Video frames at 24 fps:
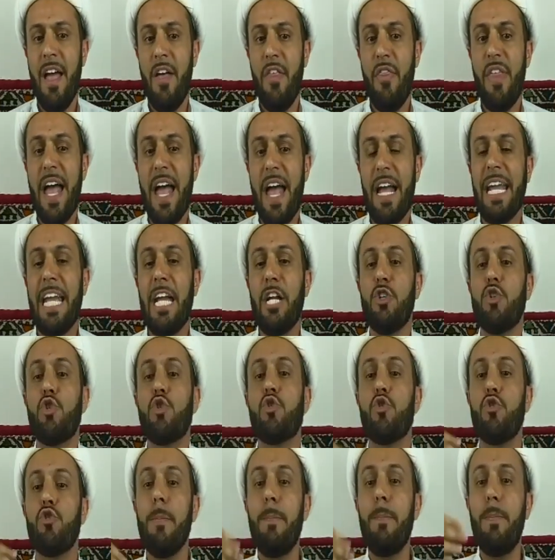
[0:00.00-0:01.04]
that
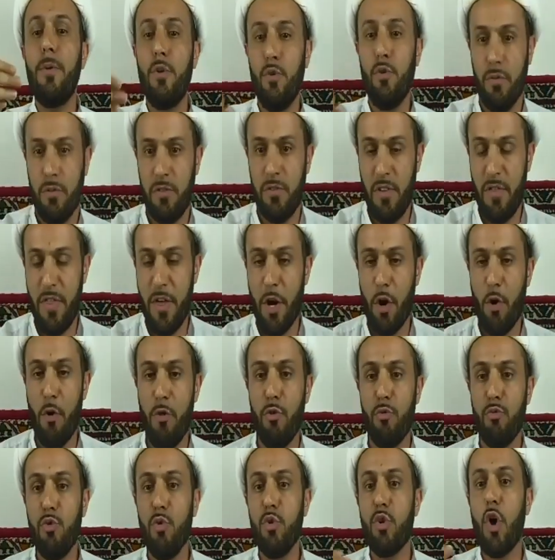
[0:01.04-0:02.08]
contribute, that are
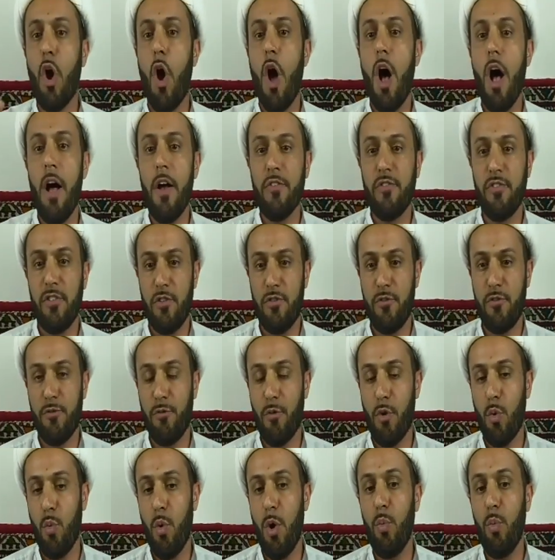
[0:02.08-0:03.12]
the root causes
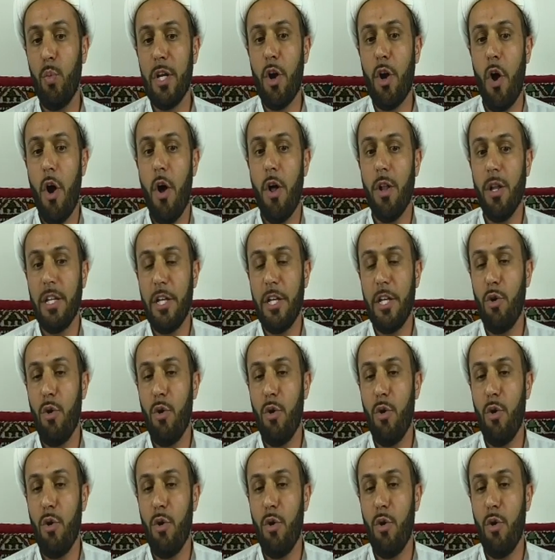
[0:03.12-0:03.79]
for what we call,